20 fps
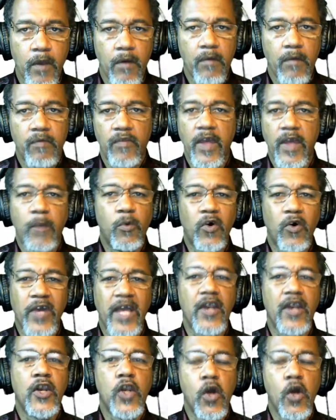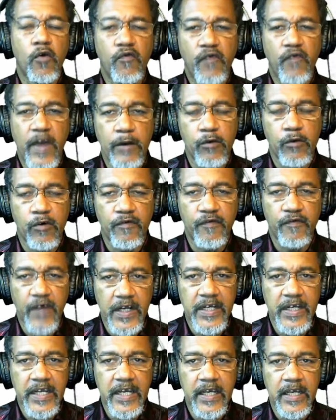They will get no federal
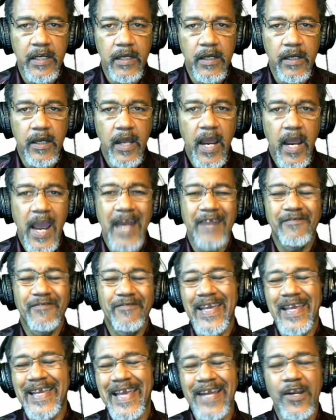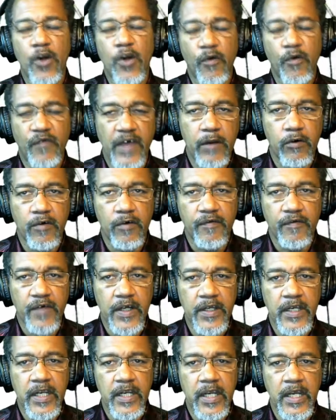funding. And if they get no federal
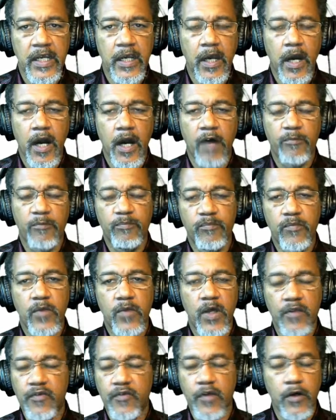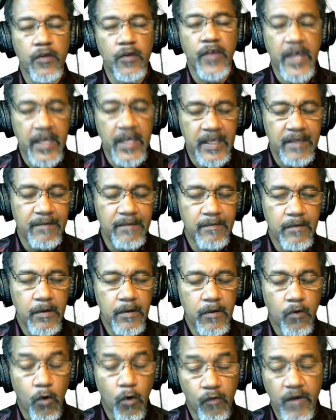funding
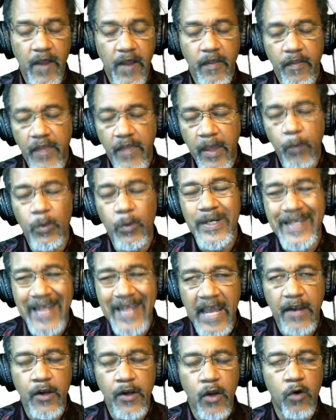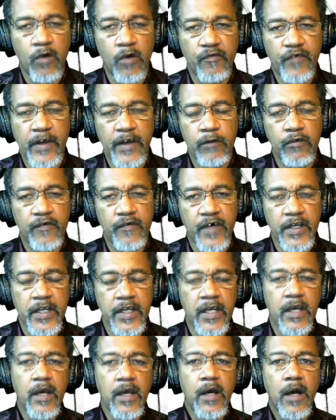they would get no federal funding
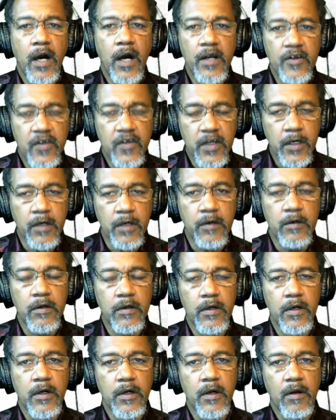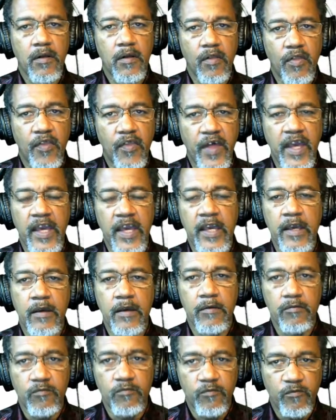until they
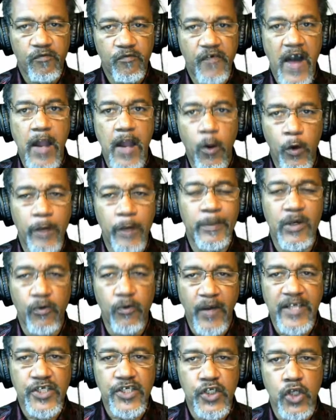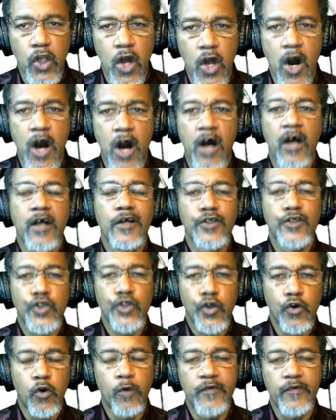follow immigration law,
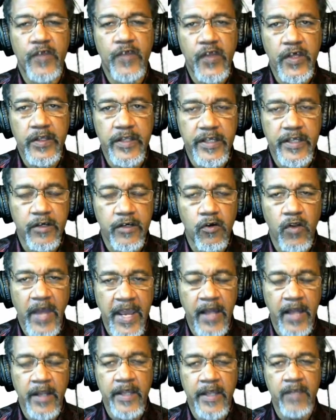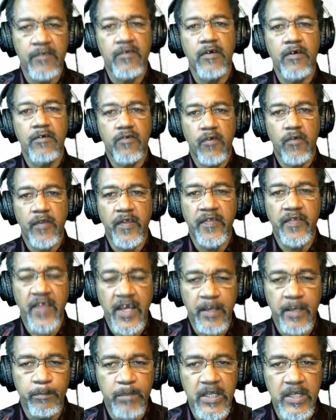turn over the illegal aliens so that they
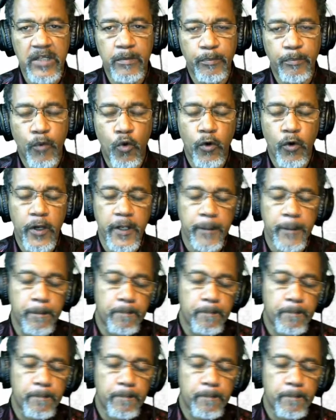can be deported.